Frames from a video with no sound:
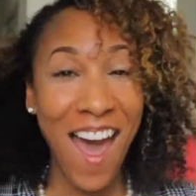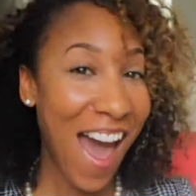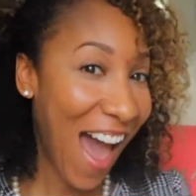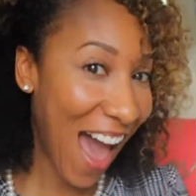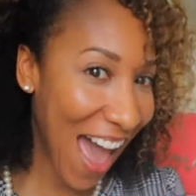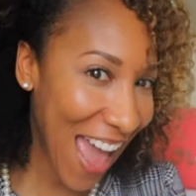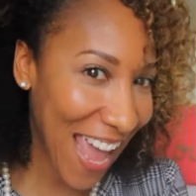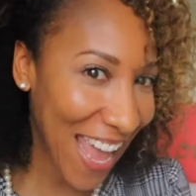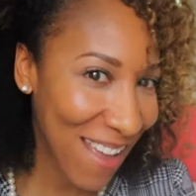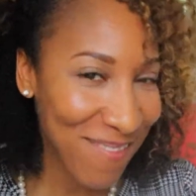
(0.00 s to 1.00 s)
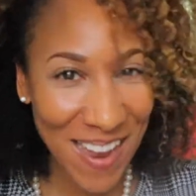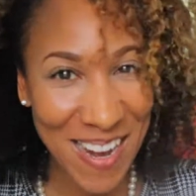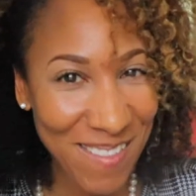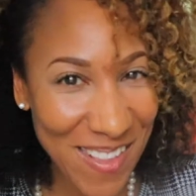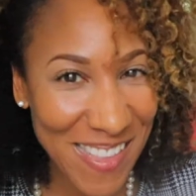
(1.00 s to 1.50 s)
Hi, my
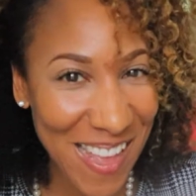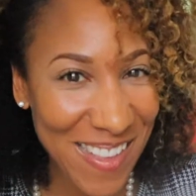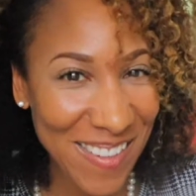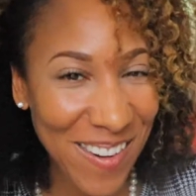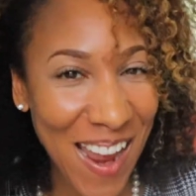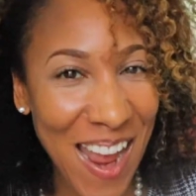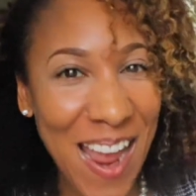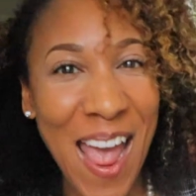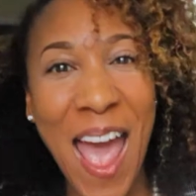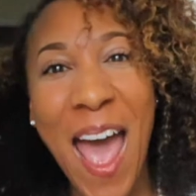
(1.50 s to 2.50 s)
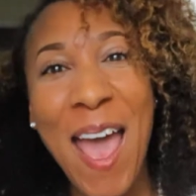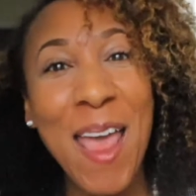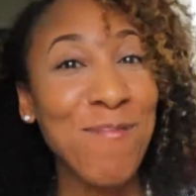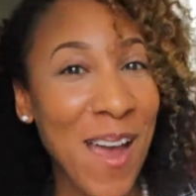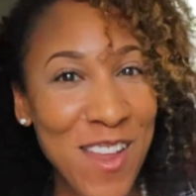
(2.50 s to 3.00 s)
name is Desiree,
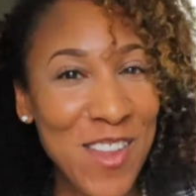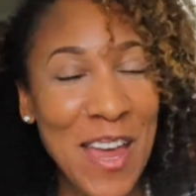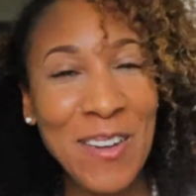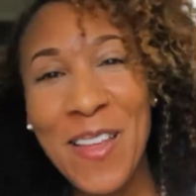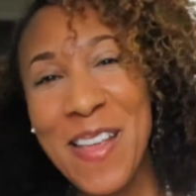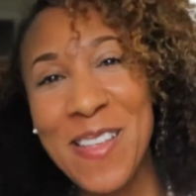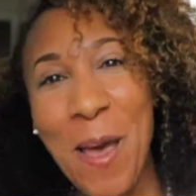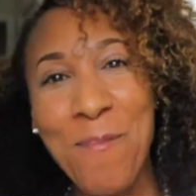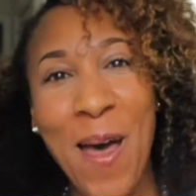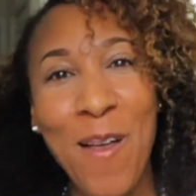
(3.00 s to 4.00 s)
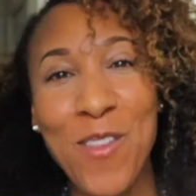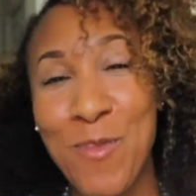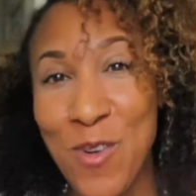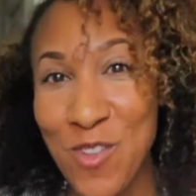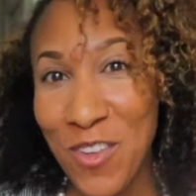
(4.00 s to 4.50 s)
and my channel is about
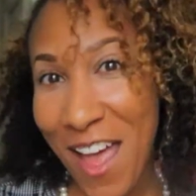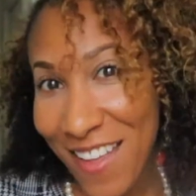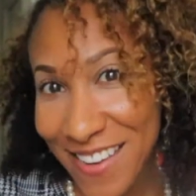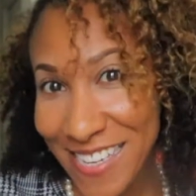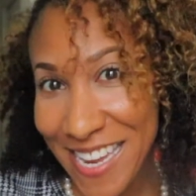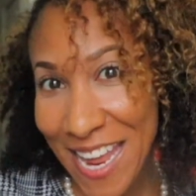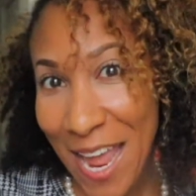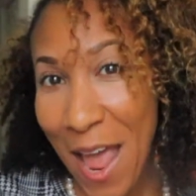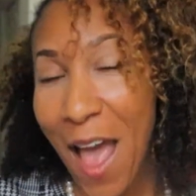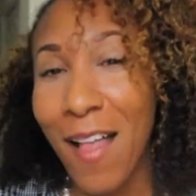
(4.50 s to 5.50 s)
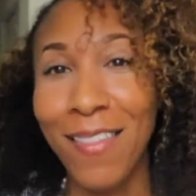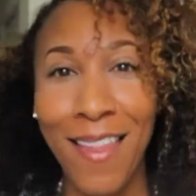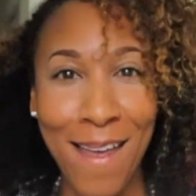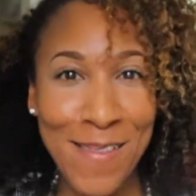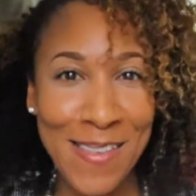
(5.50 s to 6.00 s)
spirituality,
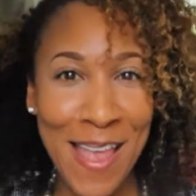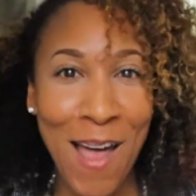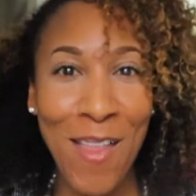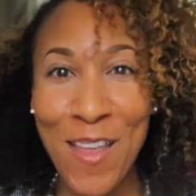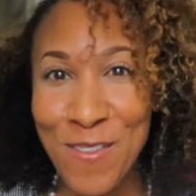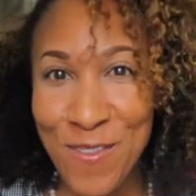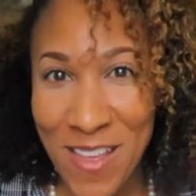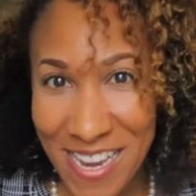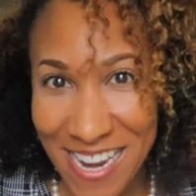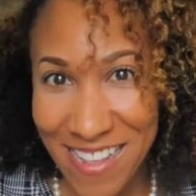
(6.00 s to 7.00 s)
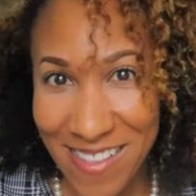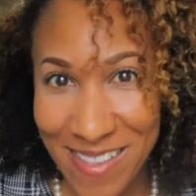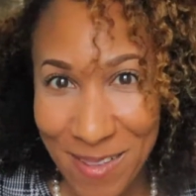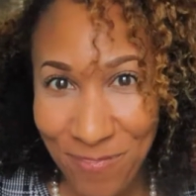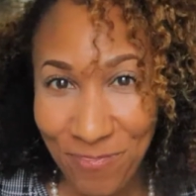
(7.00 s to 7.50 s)
lifestyle, and
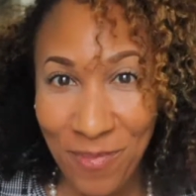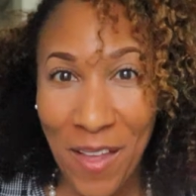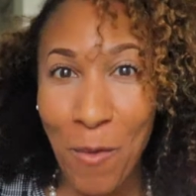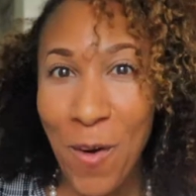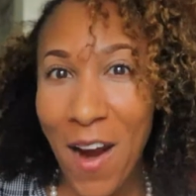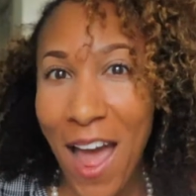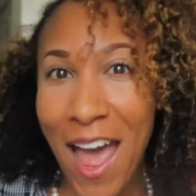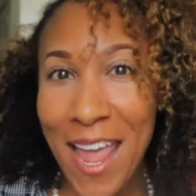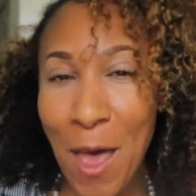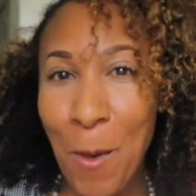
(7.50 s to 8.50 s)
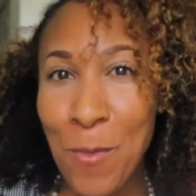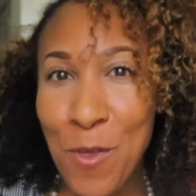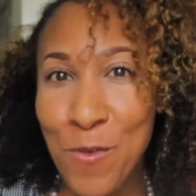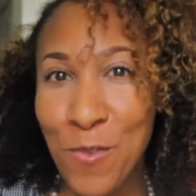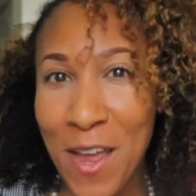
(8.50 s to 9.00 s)
fitness, where I help
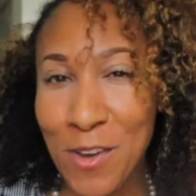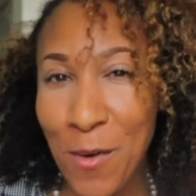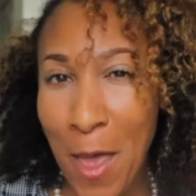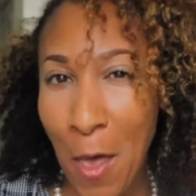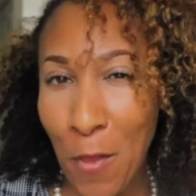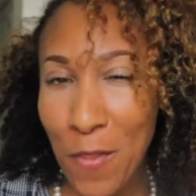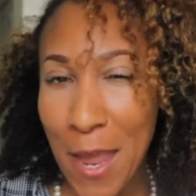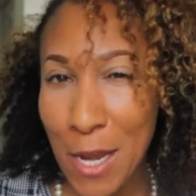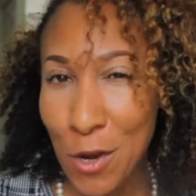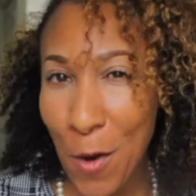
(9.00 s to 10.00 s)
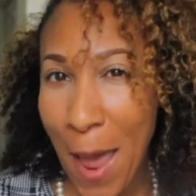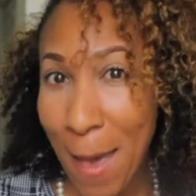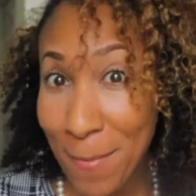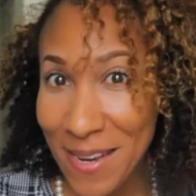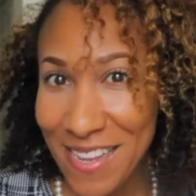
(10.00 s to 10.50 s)
you find your health and your
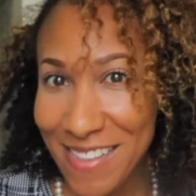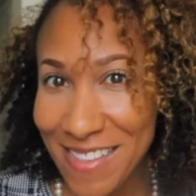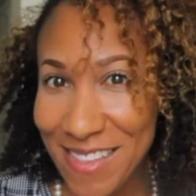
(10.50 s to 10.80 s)
happiness.